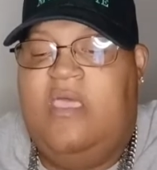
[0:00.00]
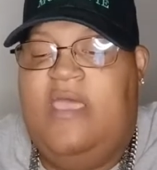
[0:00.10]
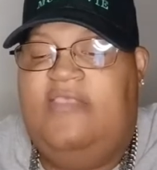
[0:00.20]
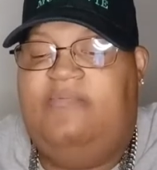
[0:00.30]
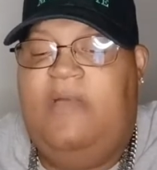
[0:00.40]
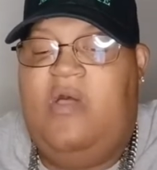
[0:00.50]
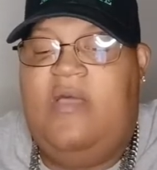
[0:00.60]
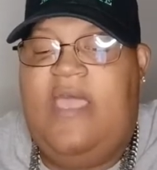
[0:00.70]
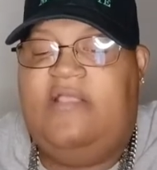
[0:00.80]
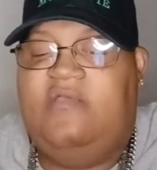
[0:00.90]
A small
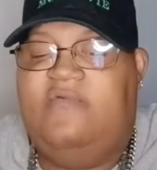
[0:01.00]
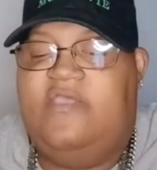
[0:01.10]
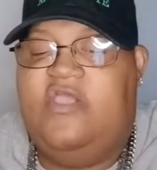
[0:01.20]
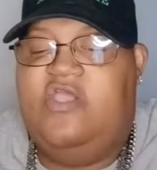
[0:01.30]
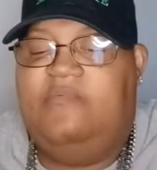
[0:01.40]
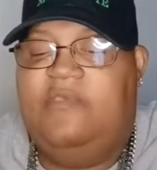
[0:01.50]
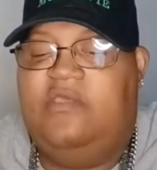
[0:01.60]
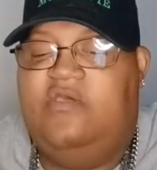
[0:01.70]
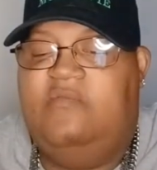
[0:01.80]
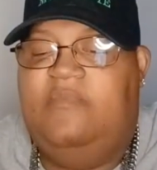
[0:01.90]
act of
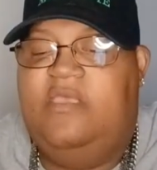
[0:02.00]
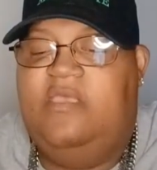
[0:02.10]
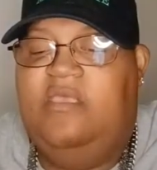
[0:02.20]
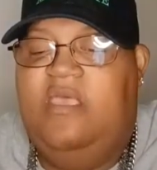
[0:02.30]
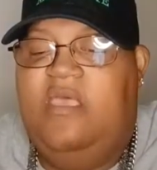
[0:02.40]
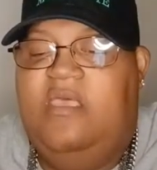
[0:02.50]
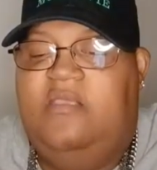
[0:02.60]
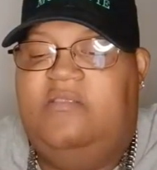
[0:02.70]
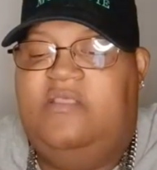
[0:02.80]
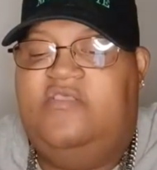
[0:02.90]
encouragement could be
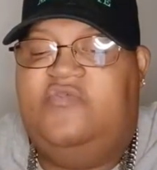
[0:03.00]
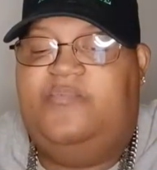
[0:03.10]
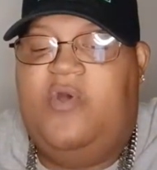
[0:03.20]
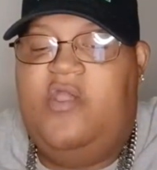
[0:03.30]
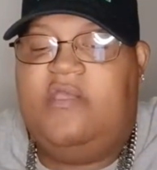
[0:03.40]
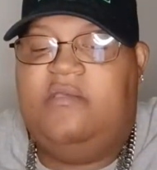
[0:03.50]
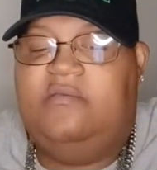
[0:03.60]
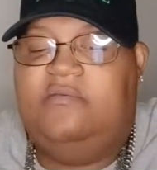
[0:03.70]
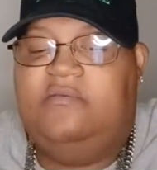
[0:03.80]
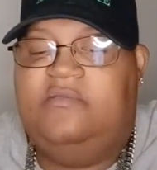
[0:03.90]
the spark
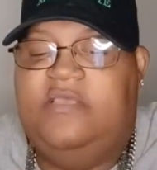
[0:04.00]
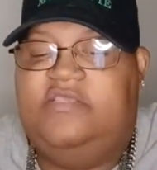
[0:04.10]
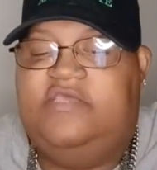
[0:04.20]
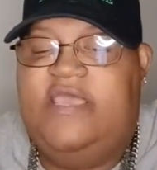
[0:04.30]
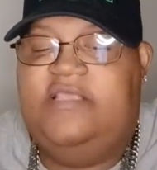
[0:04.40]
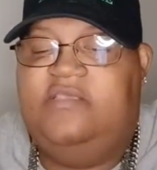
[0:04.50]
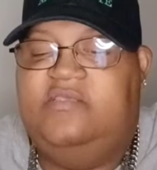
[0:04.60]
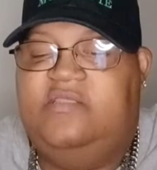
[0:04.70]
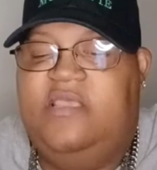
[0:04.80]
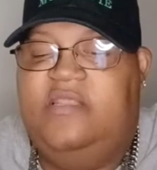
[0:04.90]
that
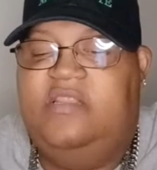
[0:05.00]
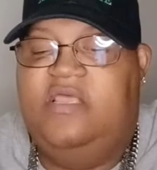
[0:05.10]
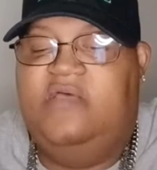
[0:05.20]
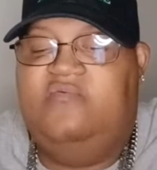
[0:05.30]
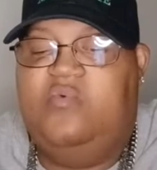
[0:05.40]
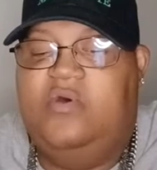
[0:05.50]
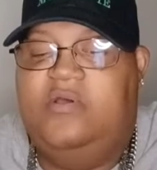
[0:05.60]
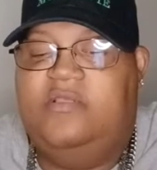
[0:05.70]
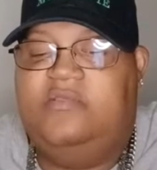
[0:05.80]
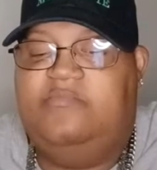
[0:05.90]
changes a loved
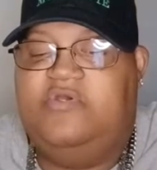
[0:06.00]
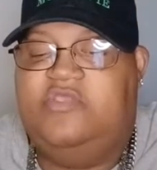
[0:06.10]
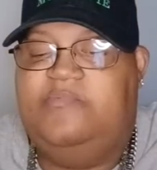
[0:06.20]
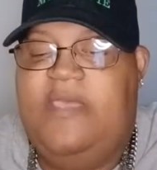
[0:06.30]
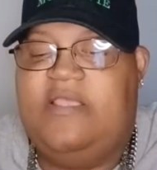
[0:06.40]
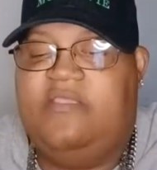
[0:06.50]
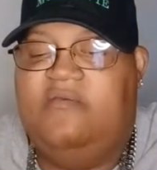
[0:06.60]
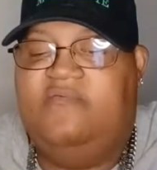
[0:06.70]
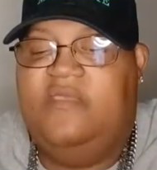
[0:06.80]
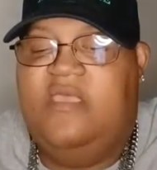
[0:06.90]
one's
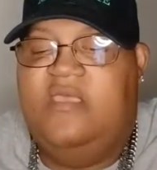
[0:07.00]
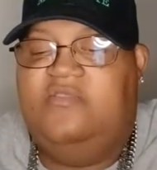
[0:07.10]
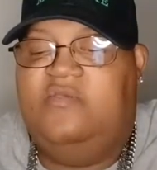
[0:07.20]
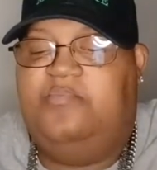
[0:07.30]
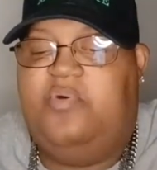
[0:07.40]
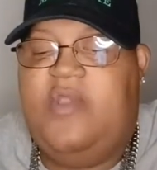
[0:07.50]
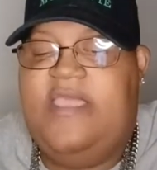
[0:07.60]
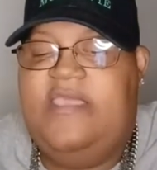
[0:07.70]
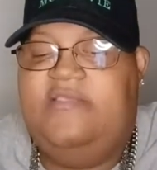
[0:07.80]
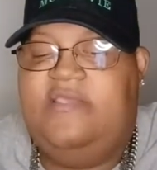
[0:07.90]
perspective. To
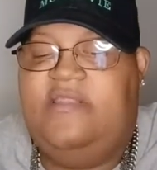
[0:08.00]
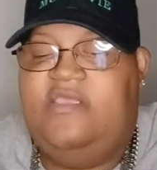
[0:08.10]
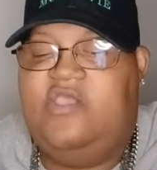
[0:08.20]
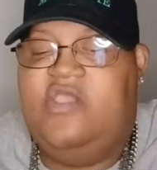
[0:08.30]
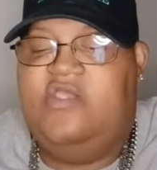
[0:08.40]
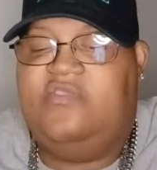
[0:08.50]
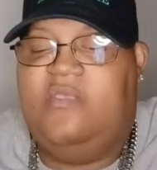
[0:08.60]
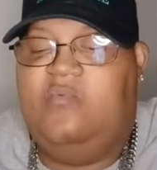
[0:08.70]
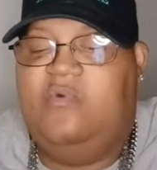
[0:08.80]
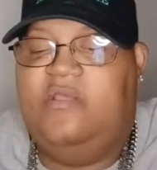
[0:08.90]
praise and encourage
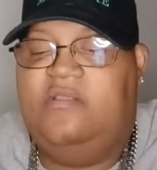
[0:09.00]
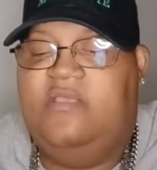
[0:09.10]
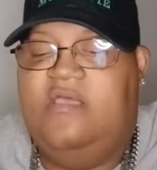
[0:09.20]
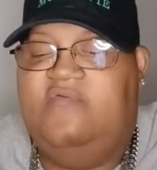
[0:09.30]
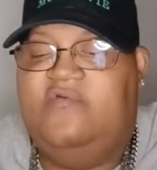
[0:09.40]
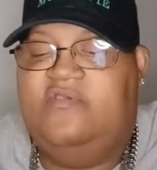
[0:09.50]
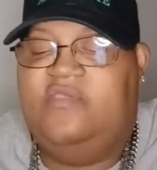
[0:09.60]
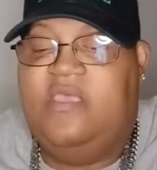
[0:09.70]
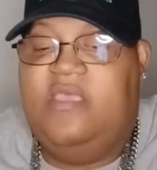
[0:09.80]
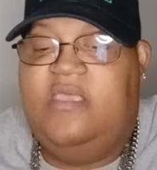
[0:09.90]
someone's efforts
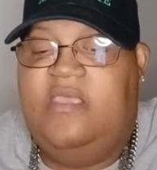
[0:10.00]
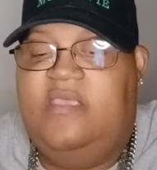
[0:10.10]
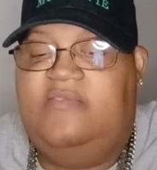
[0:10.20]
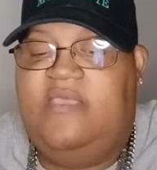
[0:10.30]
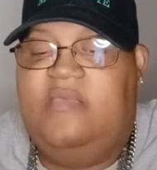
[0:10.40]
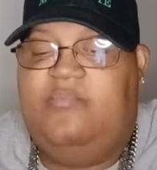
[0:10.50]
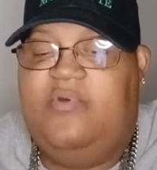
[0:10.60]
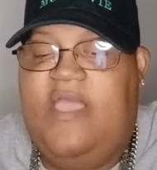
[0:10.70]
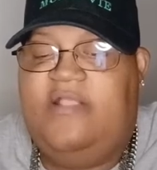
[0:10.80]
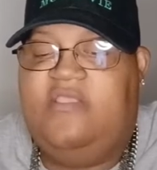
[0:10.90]
is a
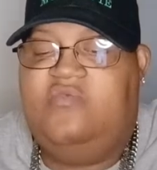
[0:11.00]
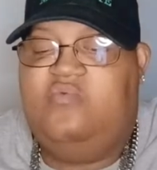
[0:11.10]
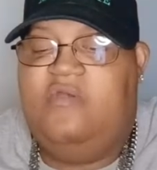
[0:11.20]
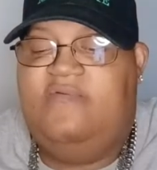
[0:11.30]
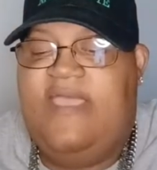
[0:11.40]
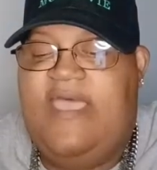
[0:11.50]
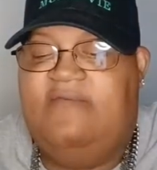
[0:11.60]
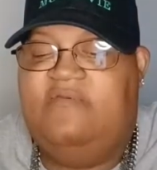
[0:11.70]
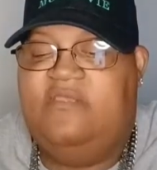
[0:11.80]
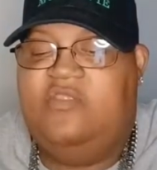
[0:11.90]
practice worth
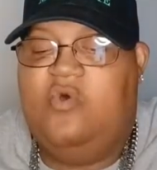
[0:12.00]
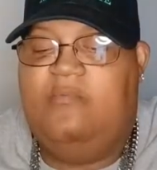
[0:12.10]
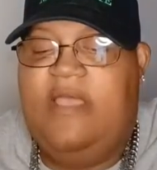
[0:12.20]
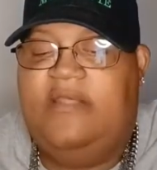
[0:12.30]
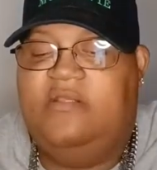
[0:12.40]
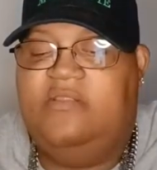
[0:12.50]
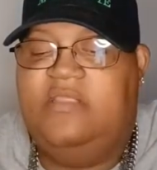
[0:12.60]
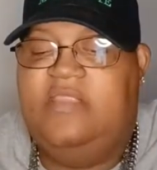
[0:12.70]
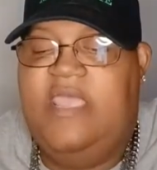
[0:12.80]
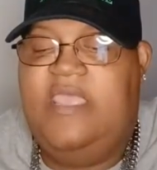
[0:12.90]
having no matter the
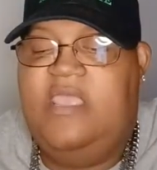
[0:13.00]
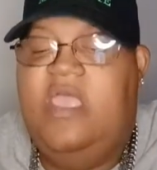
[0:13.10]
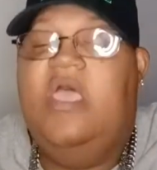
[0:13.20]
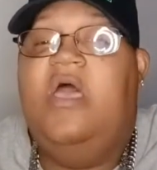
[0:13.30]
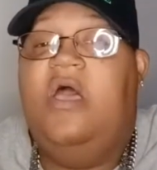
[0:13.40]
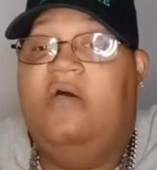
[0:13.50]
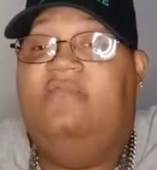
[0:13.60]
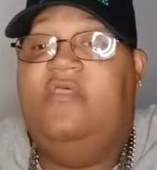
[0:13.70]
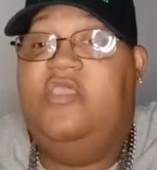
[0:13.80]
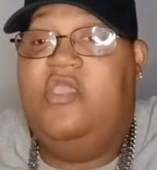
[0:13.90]
day
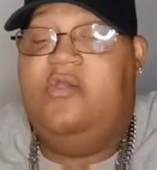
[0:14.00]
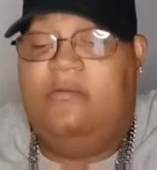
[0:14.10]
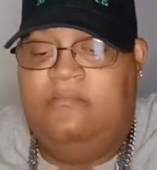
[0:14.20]
of the year.